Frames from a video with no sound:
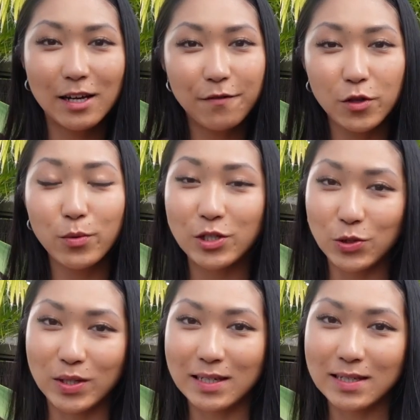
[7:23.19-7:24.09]
And
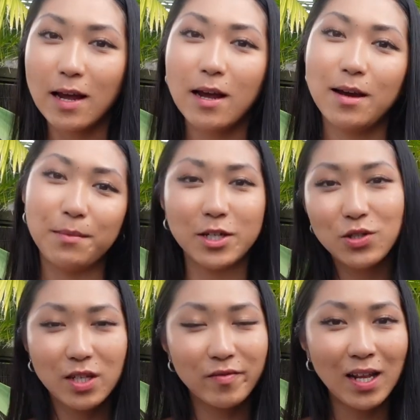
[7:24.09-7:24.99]
if you enjoyed this,
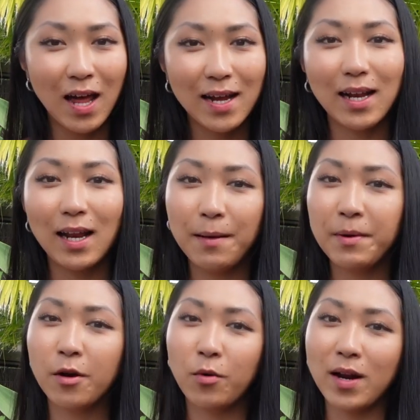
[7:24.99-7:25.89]
make sure to give it a
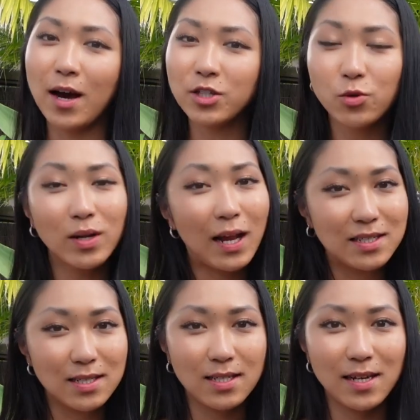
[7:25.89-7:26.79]
like. Let me know what
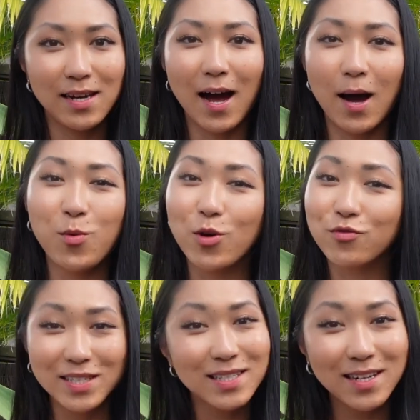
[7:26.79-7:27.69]
else you would like to see,
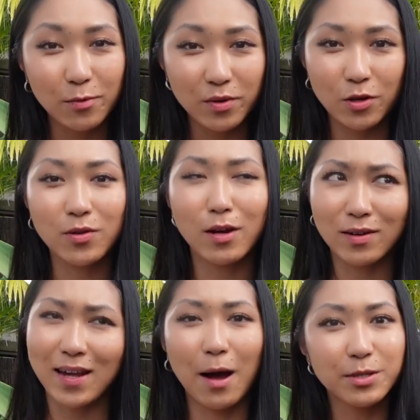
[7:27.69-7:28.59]
what resonated
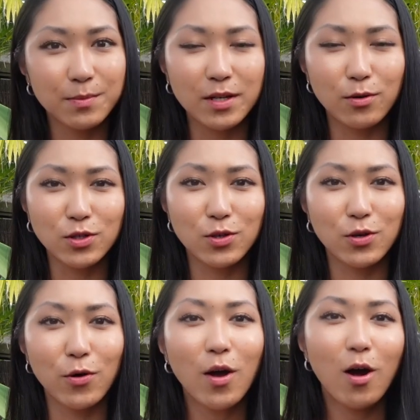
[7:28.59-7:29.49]
with you. That really helps me
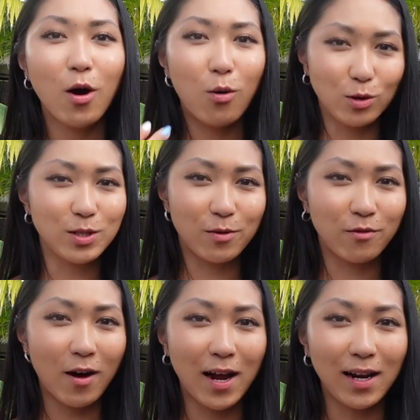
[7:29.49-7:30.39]
also know
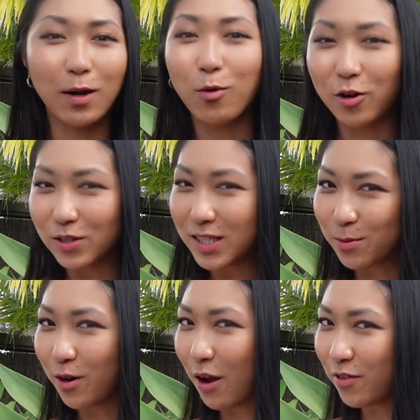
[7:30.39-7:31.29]
what to provide, like
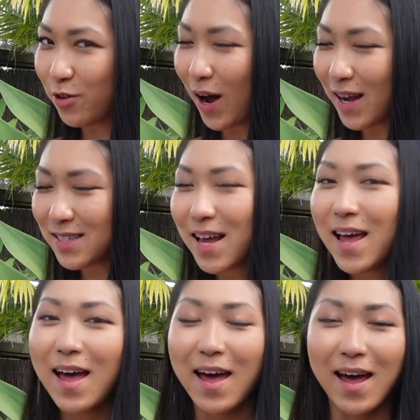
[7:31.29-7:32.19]
what content to provide for you
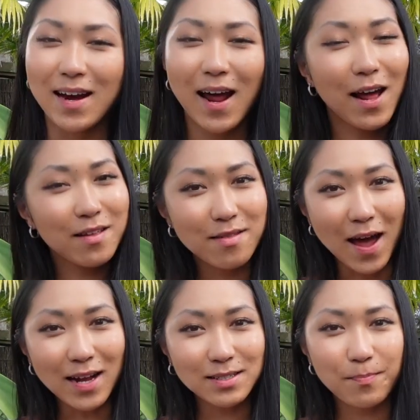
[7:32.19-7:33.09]
guys.
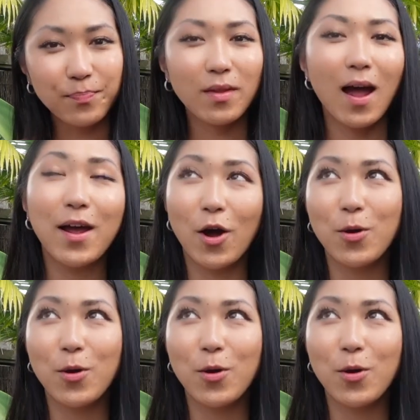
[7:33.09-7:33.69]
And other than that,